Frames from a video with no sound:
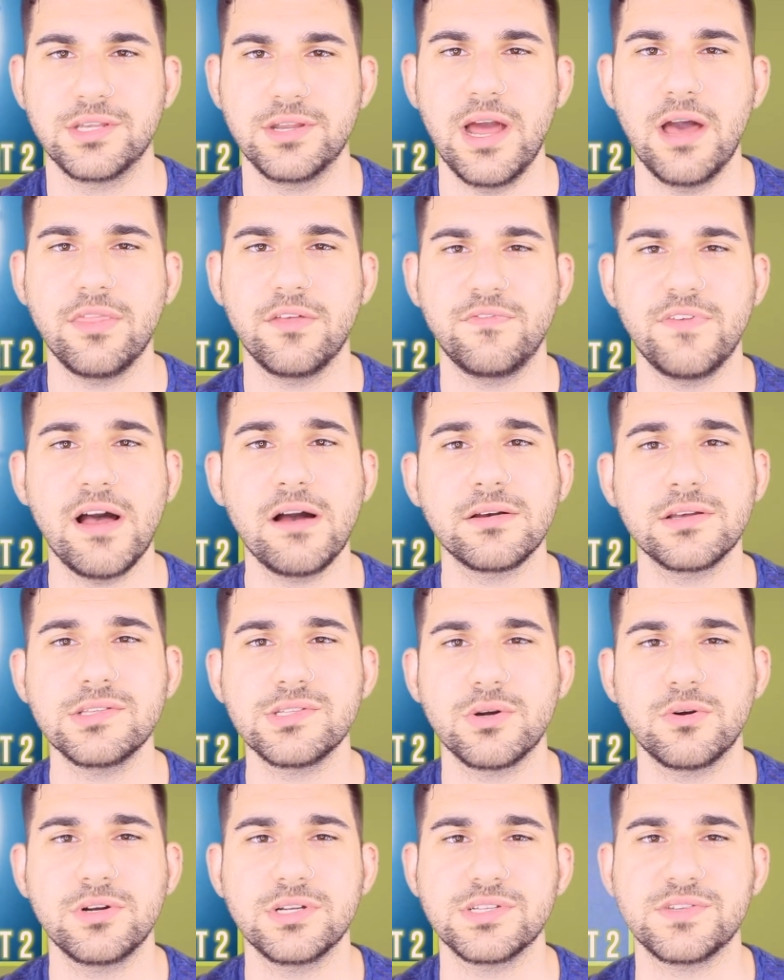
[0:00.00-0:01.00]
So now the Falcon
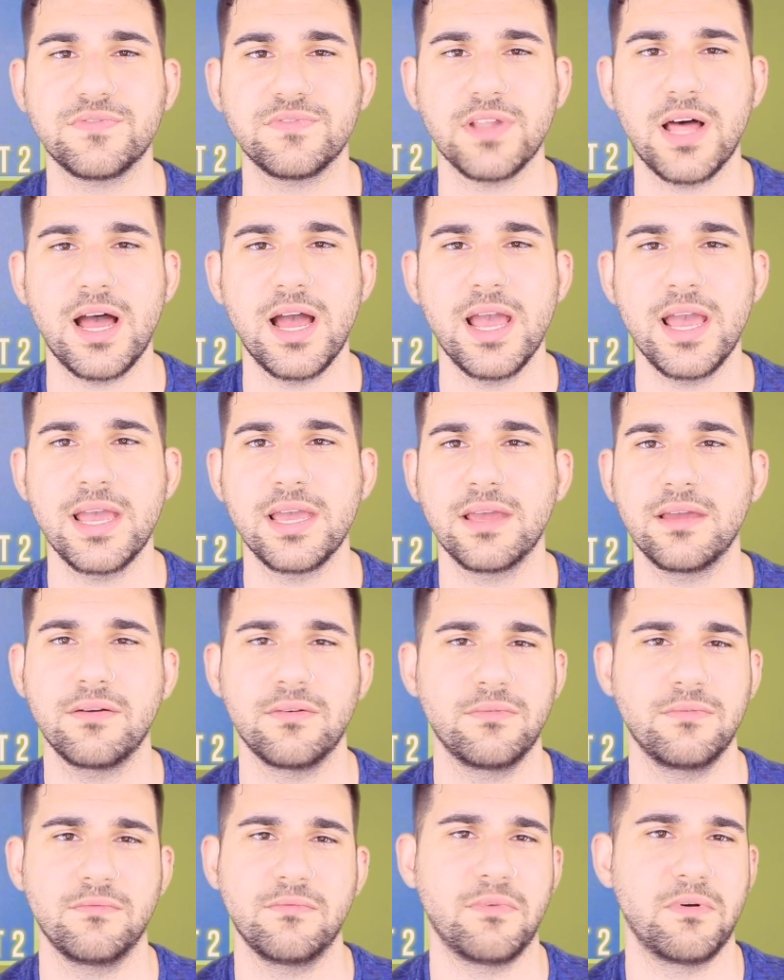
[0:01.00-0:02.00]
Zord is flying
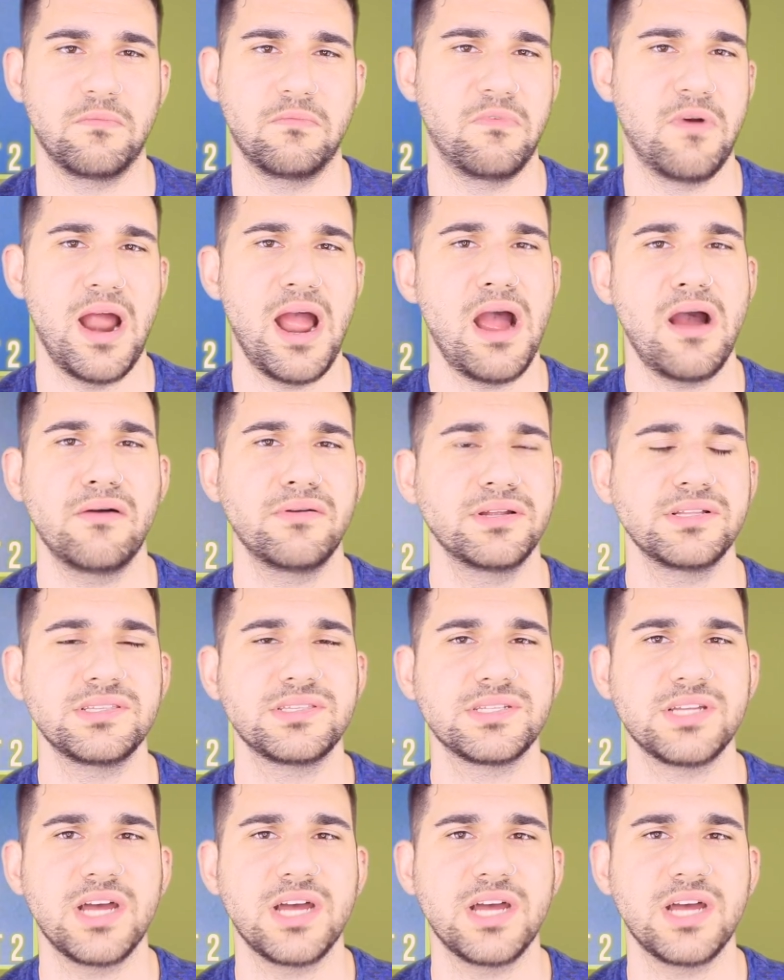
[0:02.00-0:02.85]
and around and